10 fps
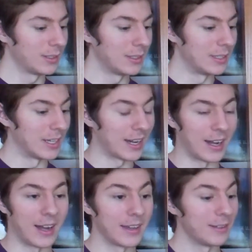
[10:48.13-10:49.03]

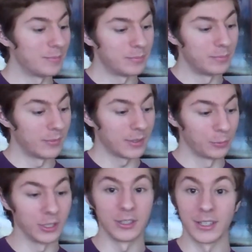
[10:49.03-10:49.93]
Yeah, I
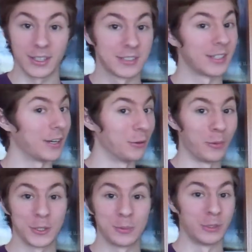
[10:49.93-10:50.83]
really, like I said, I don't
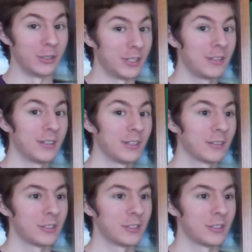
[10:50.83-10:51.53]
want to spoil anything.